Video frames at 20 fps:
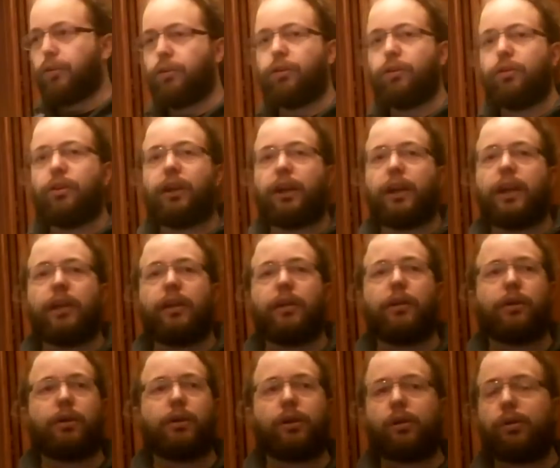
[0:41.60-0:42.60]
on to
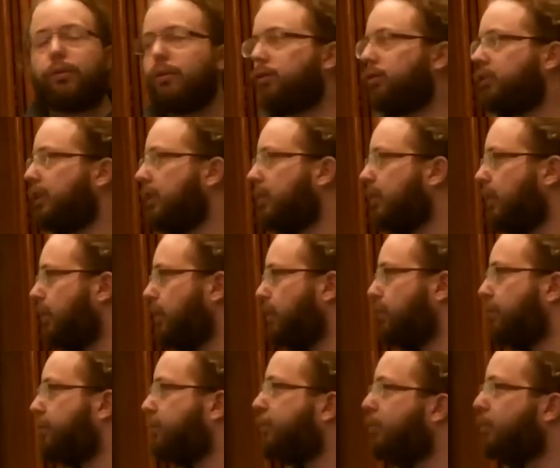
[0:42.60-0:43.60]
today, uh, we've seen a lot
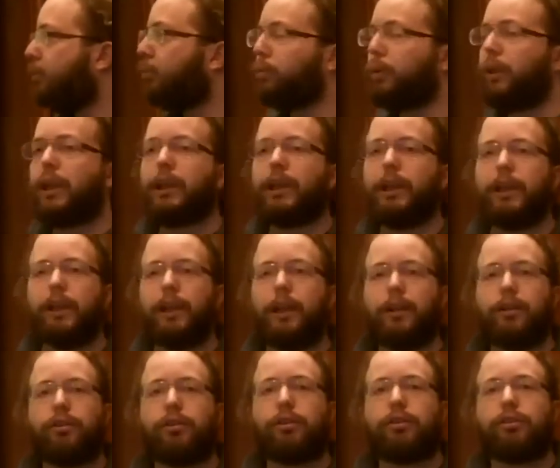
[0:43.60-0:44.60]
of really
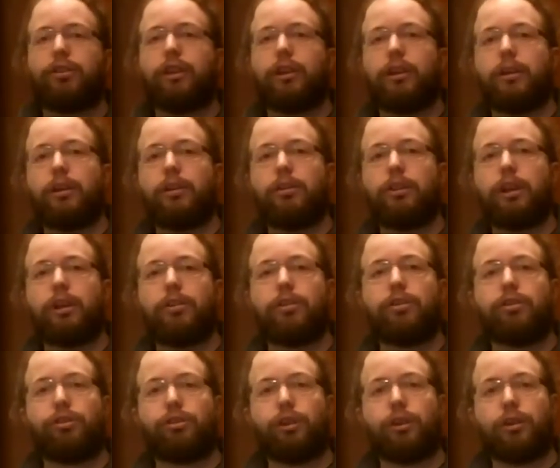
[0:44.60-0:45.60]
interesting
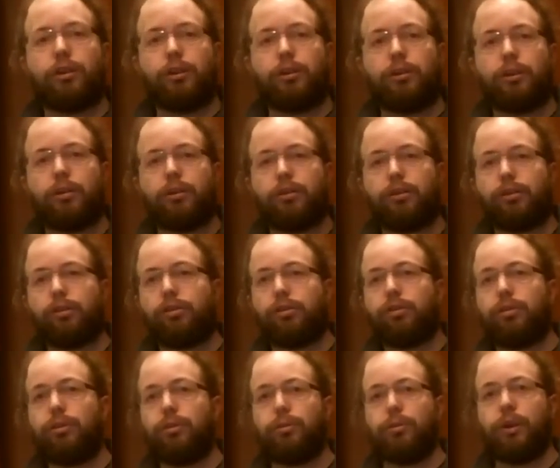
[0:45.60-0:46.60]
changes, not
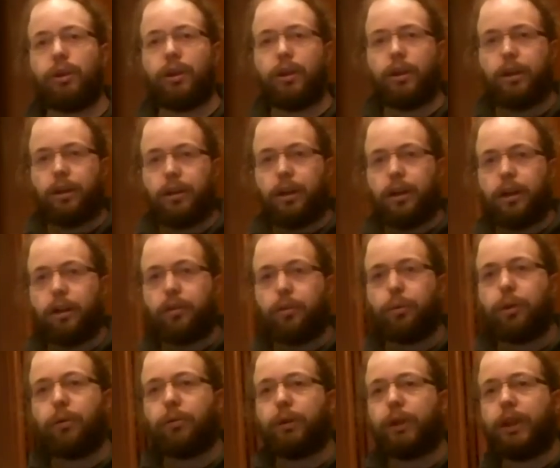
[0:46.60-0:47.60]
just to uh,
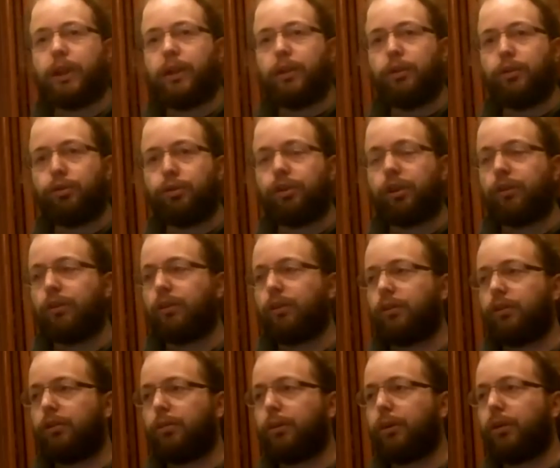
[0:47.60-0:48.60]
the way we use
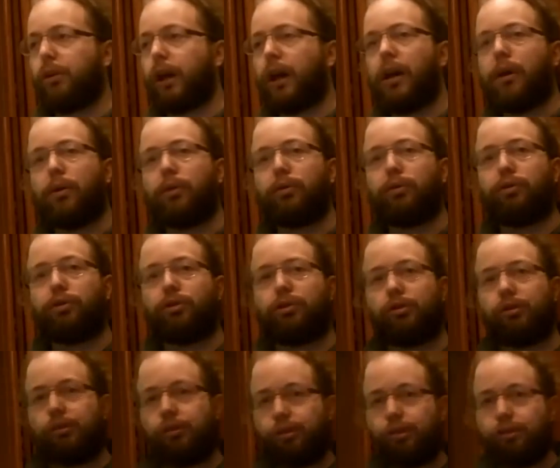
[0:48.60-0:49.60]
technology, but how
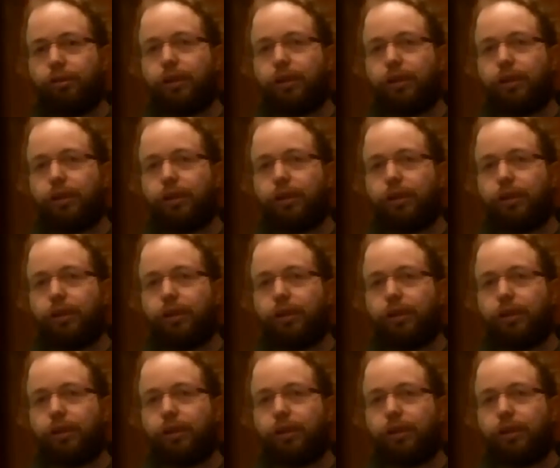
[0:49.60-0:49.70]
uh,